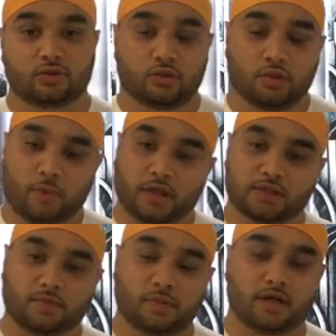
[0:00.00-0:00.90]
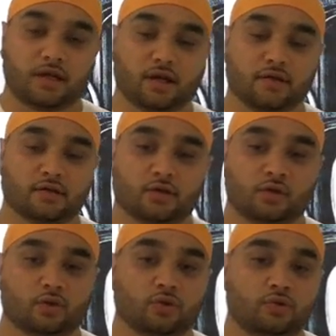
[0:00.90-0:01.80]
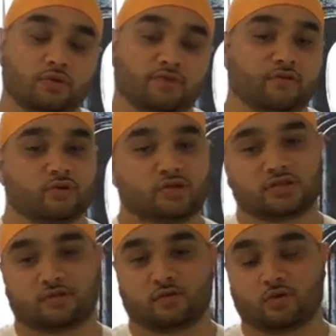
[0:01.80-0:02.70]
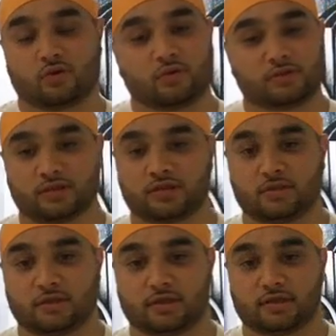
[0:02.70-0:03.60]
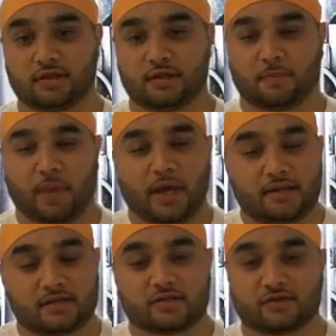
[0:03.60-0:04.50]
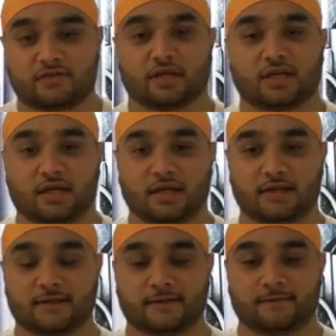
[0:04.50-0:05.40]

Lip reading: who the Panj Pyare are, who the 4 sons of Guru Gobind Singh Ji were, basics of Sikhi